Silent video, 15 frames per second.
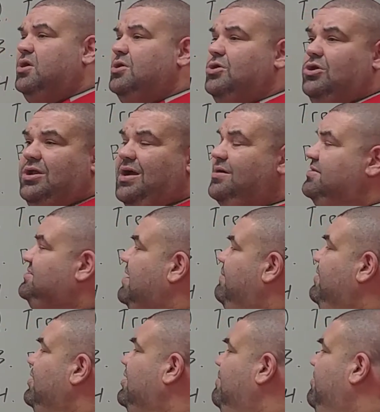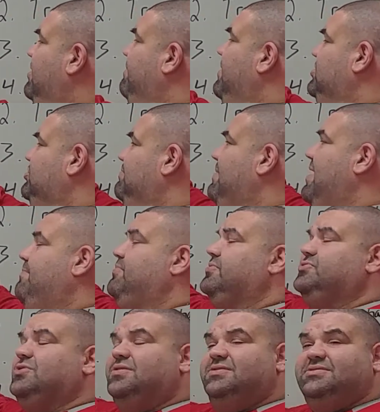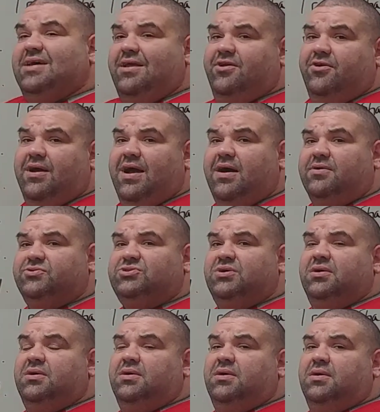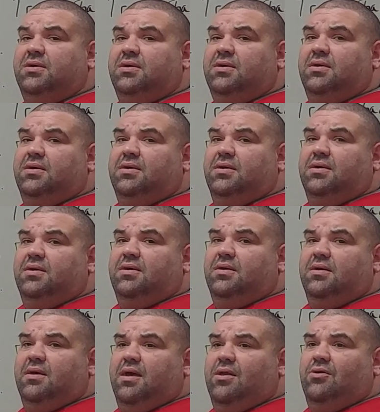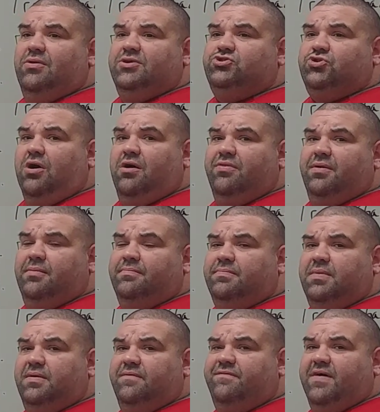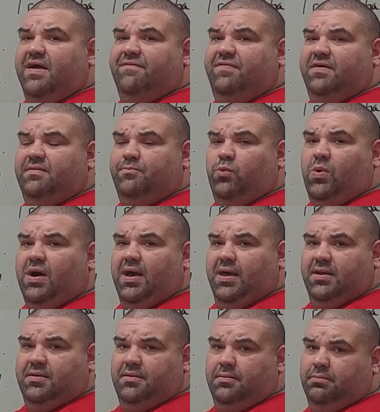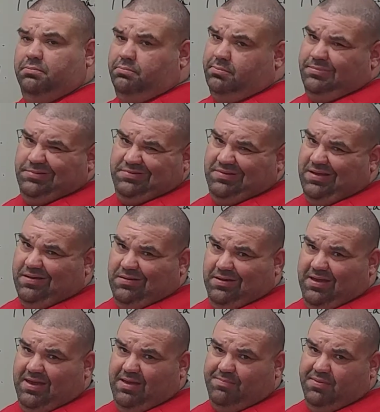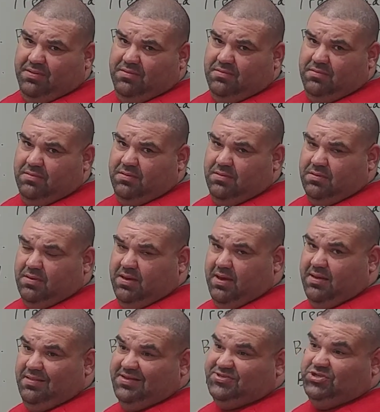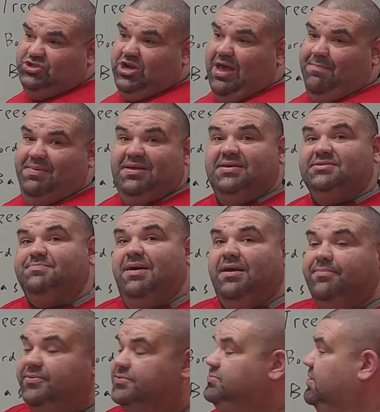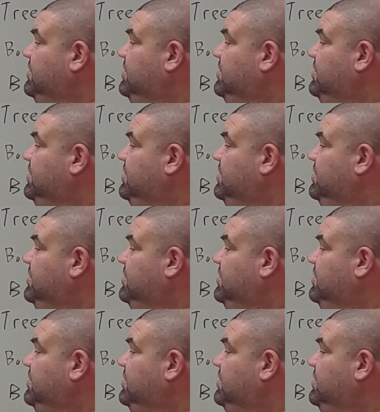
You're not gonna tell me you're gonna put a bunch of maples on the side of your house and only draw them 5 feet wide. It's not gonna happen, okay? Unless they're Japanese maples.